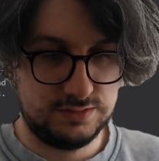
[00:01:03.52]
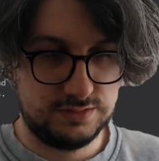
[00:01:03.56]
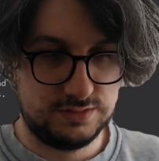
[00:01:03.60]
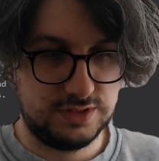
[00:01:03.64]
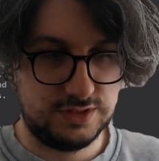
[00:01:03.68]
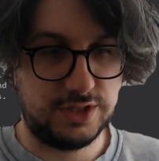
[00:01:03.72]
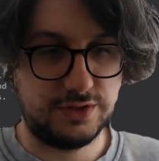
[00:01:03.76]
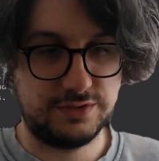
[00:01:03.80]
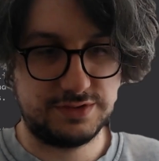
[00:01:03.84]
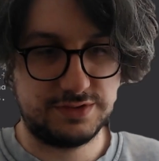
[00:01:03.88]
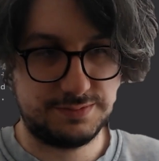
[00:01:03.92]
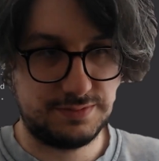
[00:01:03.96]

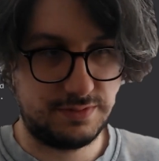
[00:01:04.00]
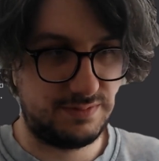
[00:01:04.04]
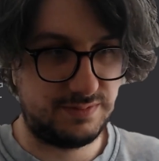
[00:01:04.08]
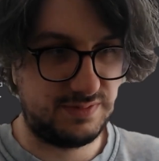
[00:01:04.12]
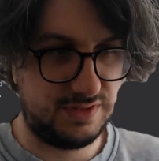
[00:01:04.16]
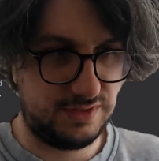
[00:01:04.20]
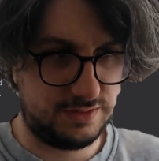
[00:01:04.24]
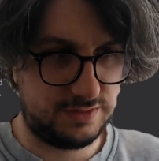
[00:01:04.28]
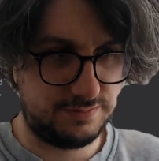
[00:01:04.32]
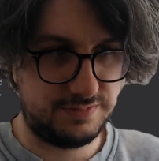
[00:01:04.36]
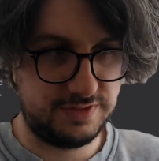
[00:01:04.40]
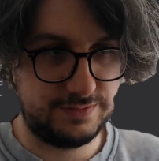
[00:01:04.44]
No, it's probably
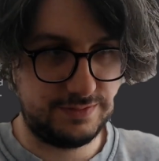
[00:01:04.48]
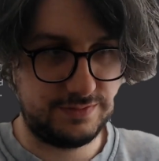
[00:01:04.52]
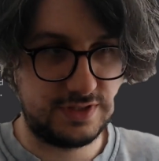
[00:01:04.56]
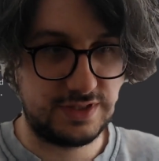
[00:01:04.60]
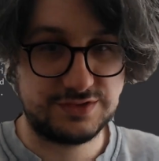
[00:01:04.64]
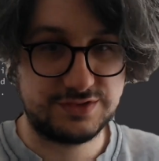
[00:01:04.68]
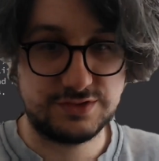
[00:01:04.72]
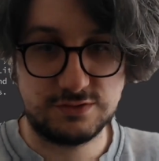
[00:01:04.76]
the complete works.